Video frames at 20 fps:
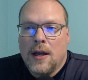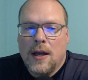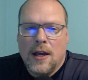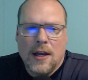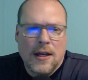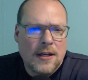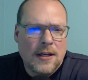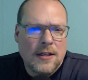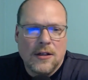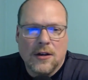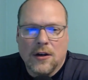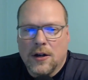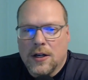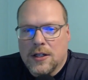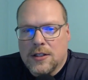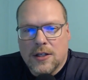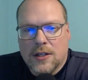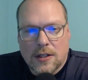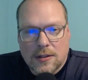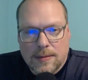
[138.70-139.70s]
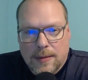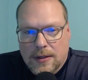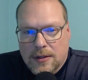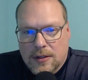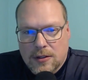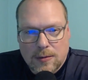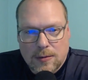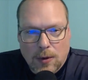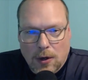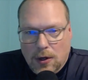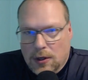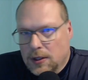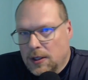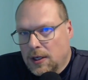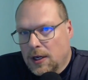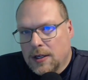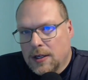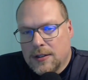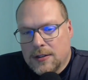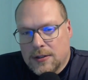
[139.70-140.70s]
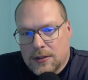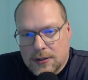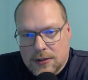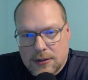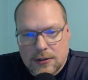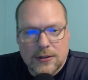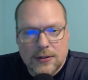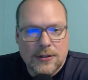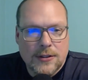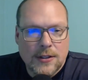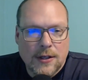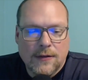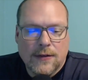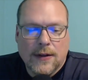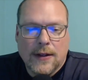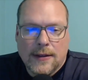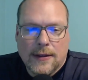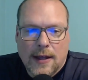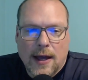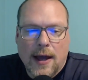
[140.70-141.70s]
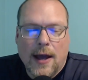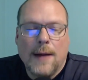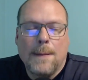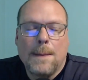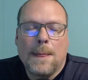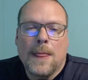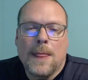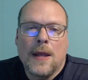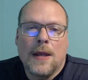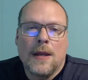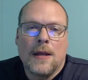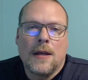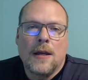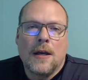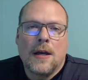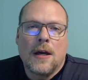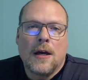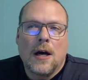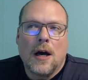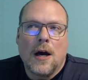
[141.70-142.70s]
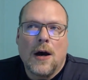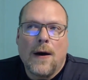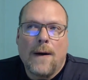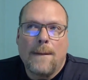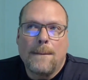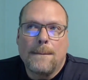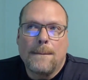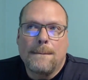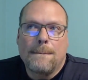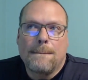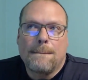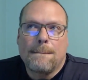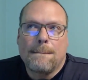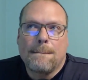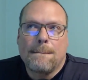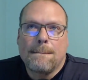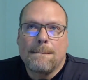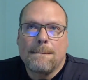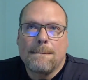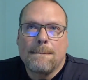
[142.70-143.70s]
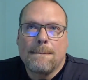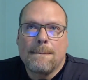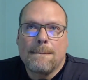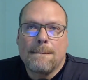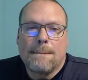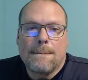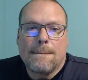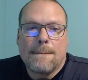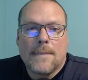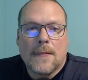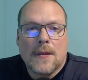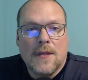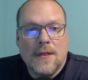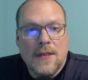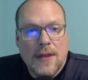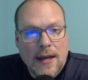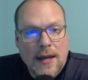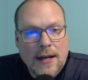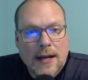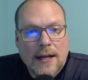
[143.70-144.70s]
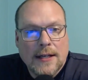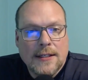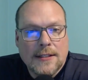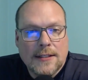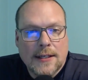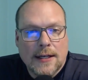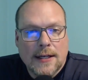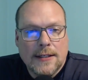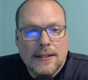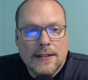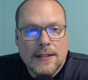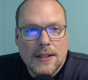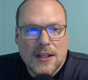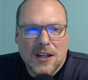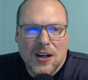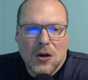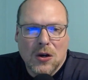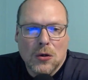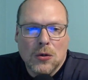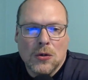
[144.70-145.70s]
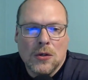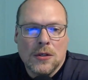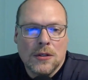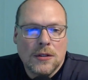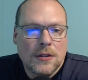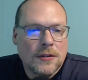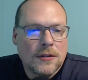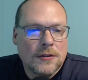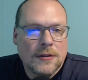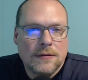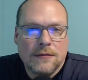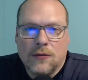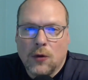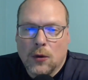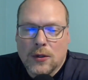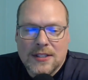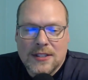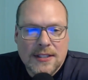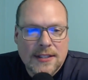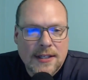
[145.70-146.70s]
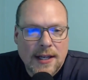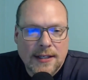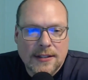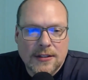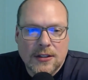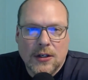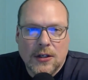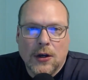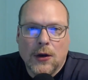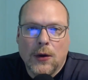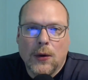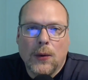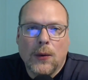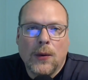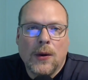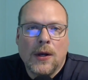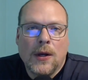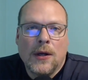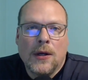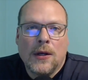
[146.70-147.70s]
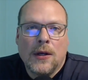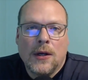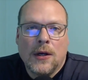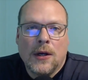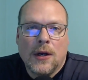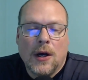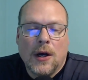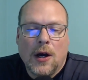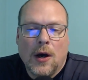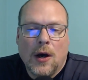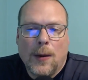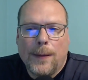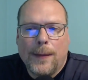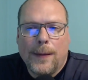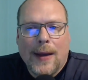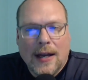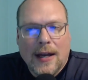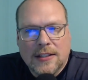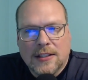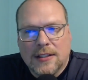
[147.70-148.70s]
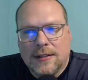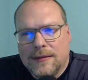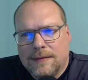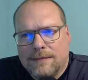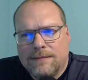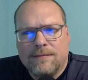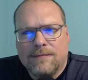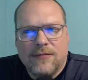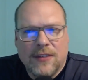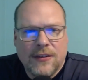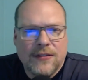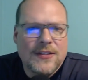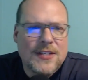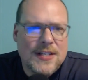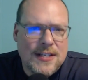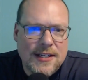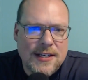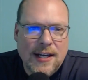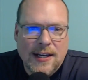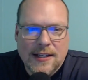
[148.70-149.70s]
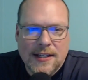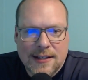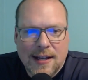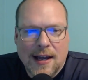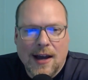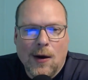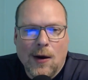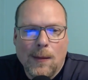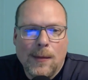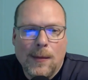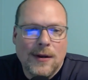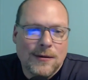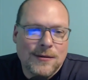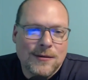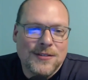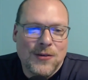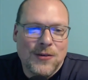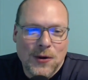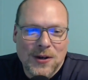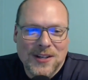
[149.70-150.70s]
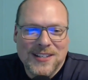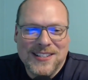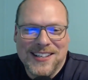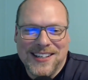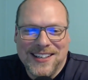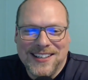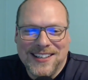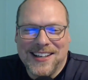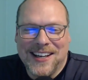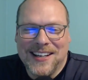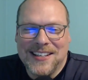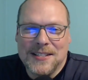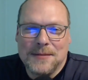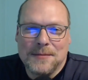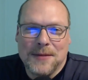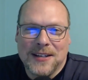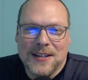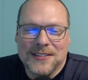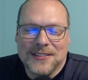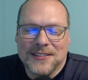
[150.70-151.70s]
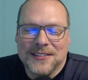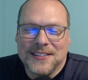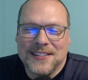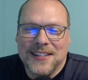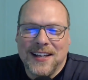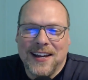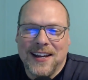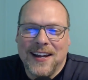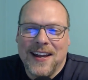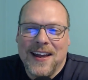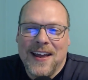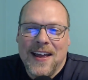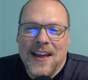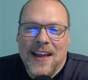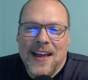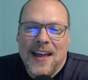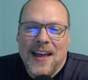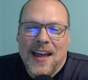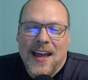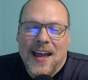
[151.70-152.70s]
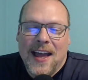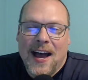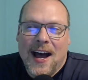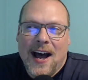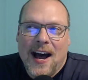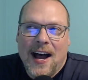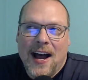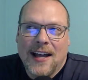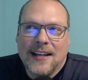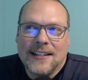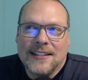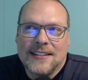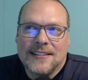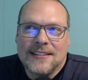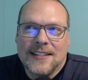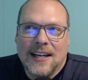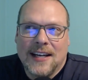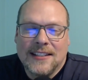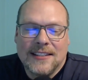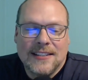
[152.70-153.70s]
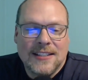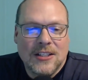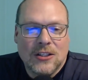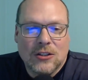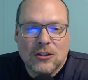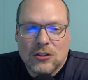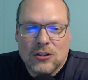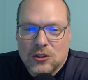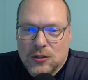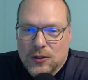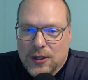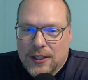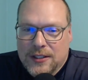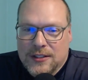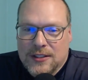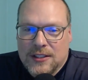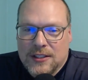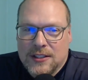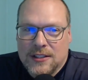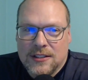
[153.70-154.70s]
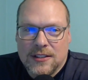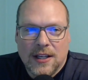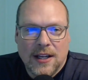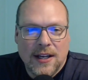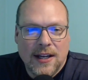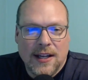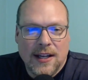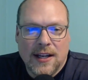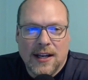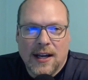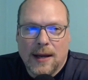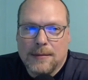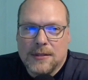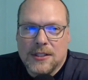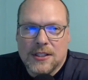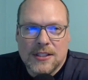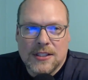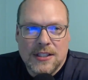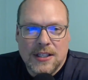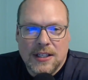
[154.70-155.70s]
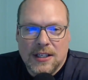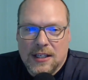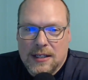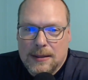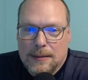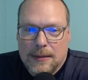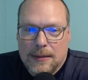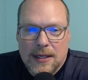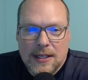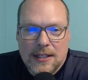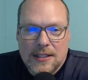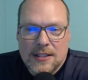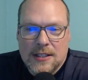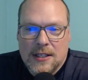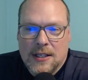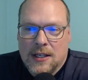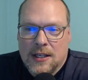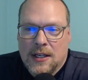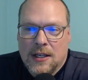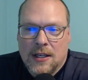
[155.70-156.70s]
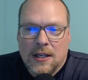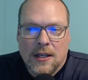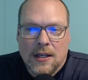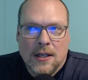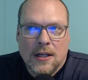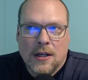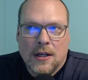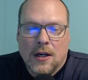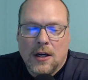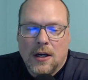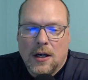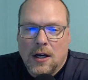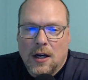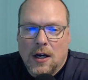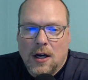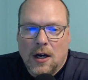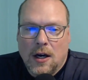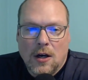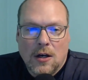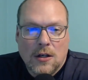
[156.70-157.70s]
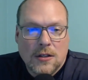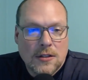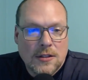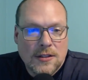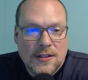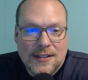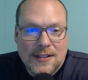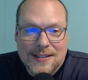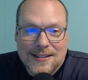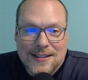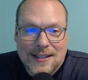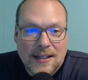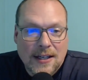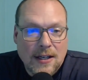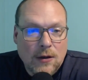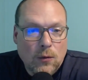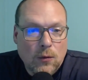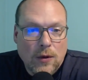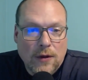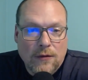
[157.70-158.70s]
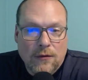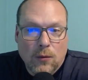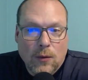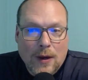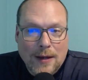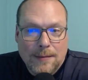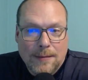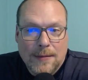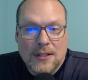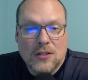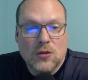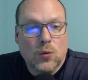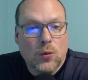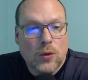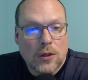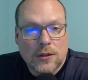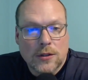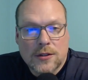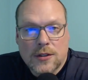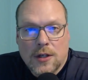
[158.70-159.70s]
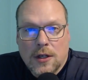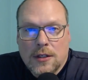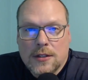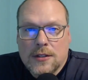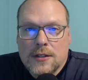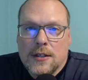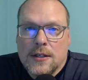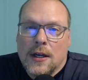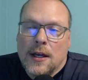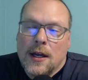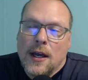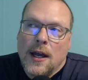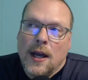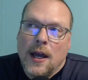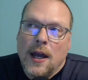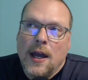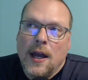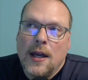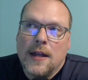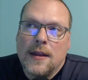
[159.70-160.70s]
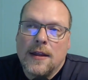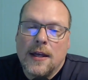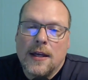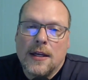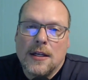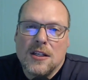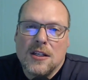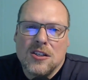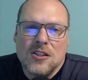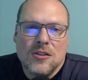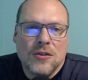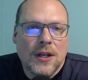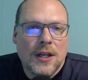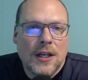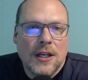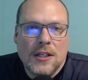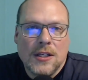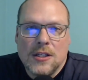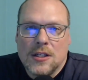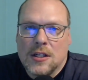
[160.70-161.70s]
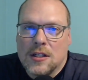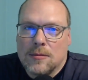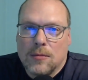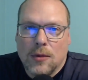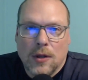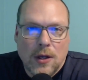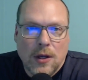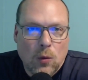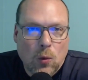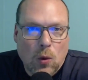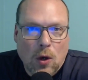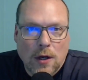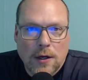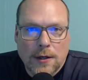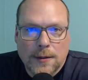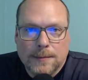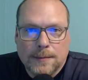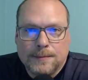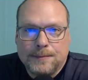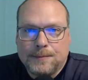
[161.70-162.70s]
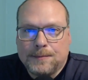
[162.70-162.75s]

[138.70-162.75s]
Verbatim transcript: And you know, I already talked about the sparkling ices and stuff like that. Um, then I decided to go 14 days ago, um, actually 15 days now, but it was 14 days, you might as well say. I decided to go strict and I'm just eating meat, uh, seasoning it with Redmond's real salt, and then drinking just plain water.